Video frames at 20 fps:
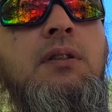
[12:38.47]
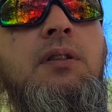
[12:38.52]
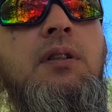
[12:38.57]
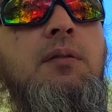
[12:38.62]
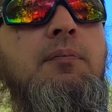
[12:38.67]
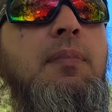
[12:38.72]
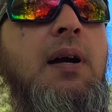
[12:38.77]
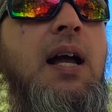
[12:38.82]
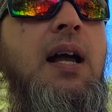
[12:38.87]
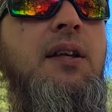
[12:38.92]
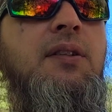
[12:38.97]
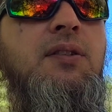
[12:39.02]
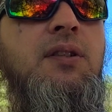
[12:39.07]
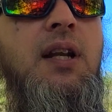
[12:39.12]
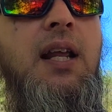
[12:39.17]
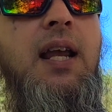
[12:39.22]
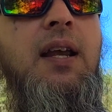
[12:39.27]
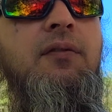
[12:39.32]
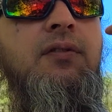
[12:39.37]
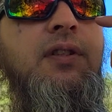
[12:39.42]
You buy a
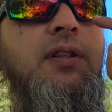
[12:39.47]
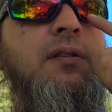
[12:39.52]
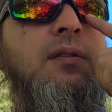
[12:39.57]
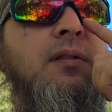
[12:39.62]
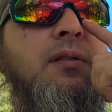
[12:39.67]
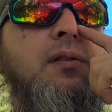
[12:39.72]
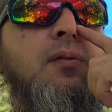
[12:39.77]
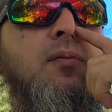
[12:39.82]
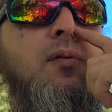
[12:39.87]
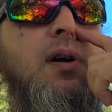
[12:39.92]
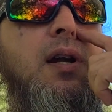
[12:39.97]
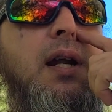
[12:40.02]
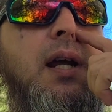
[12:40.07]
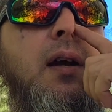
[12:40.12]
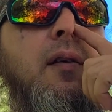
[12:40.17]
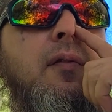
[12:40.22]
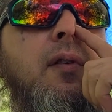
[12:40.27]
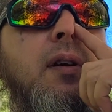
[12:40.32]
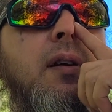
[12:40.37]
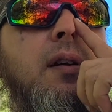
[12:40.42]
slave cylinder or
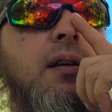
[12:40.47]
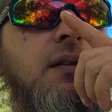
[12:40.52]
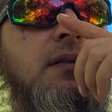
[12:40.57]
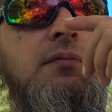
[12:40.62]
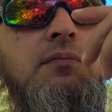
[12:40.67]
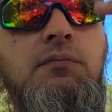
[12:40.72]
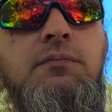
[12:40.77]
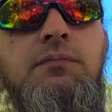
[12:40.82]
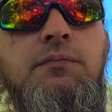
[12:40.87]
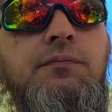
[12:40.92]
whatever, and,